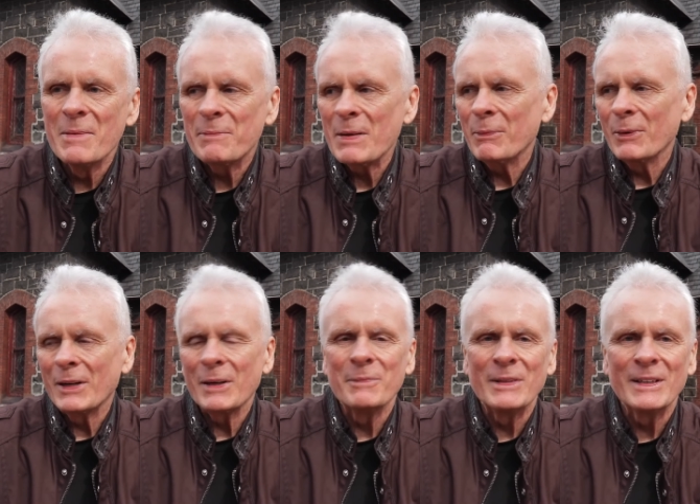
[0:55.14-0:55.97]
people would
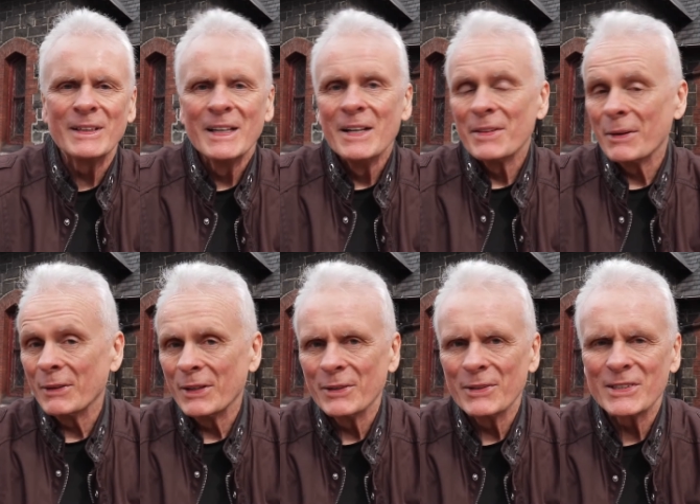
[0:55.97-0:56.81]
come in, they would
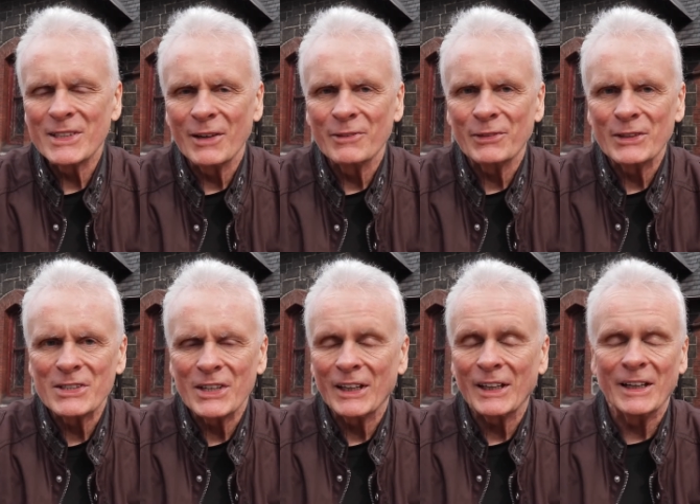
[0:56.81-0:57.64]
hear the sound for a
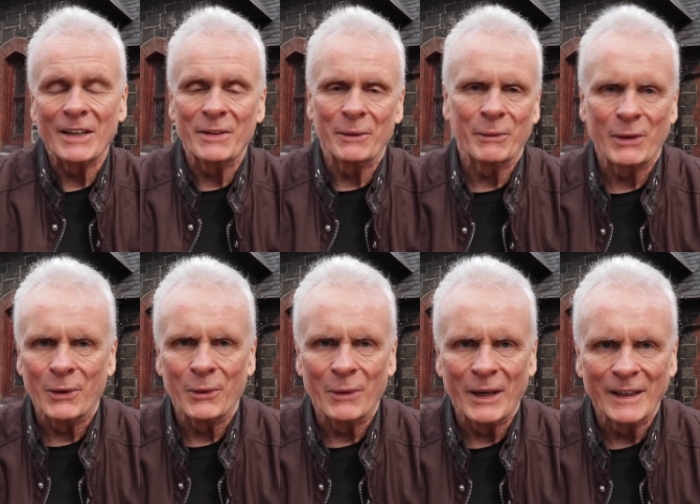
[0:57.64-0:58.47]
second, and then it would go
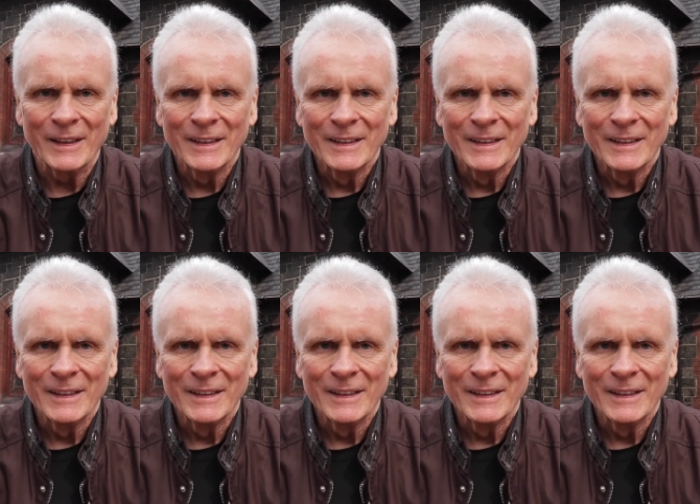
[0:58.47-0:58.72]
away.